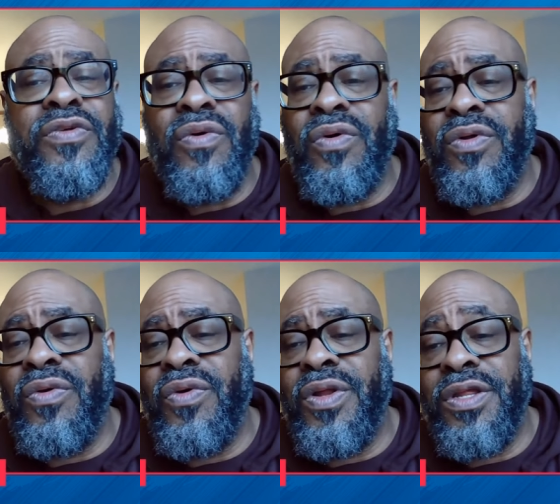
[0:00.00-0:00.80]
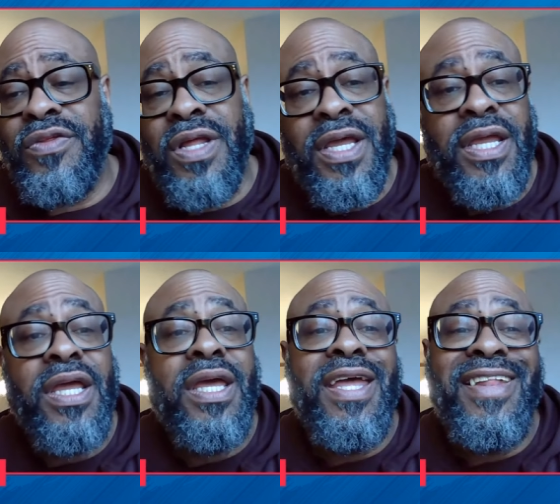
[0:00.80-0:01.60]
going on, it's like
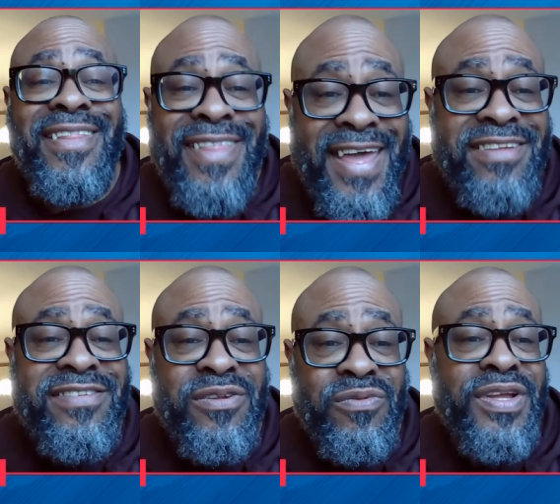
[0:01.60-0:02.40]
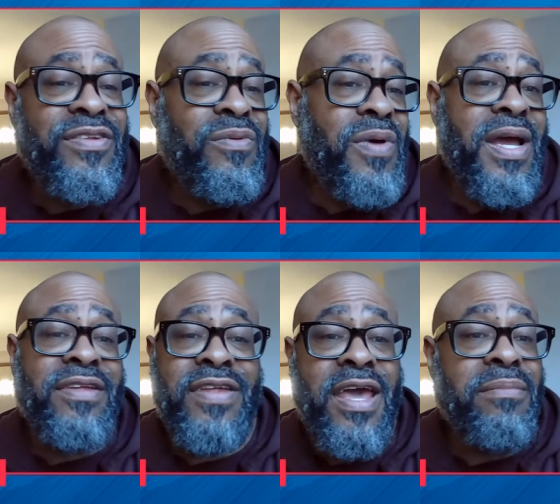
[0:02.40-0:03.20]
that's the reason why
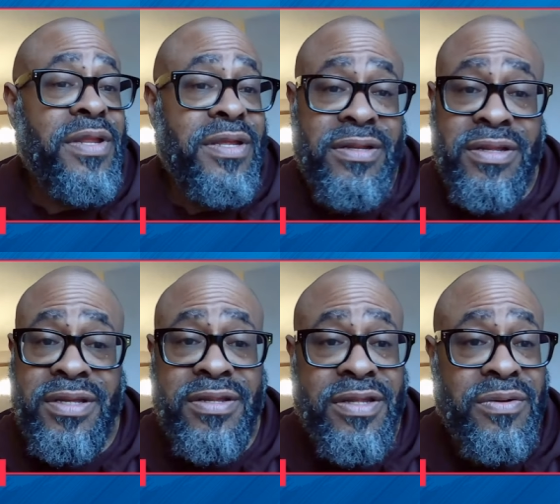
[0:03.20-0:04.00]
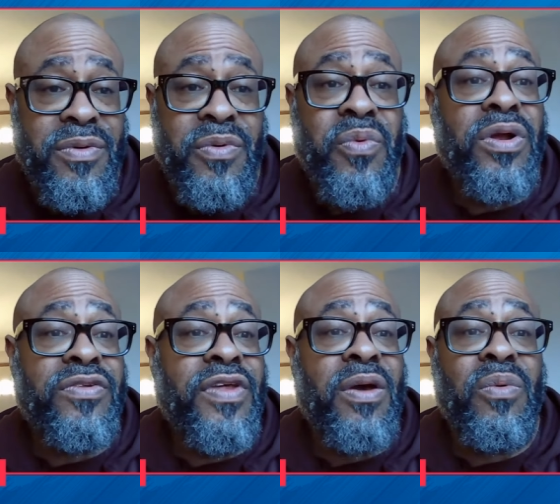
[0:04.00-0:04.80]
it's happening. It, it
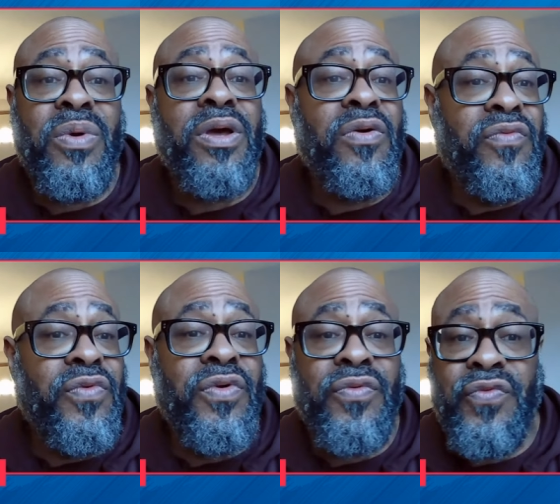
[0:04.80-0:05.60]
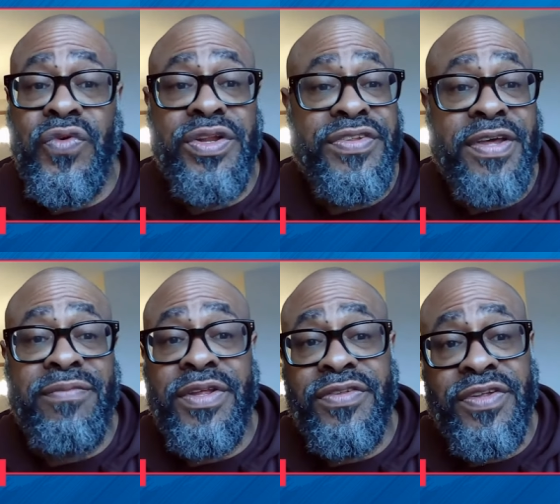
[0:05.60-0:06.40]
works out well for for the
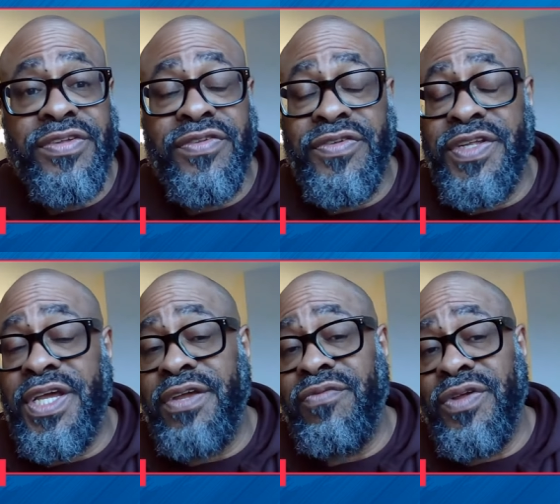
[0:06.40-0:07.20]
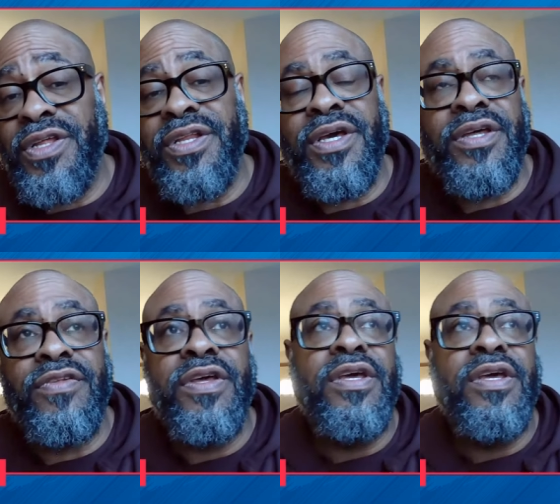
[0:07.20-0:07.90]
seventy-sixers. It, it really does.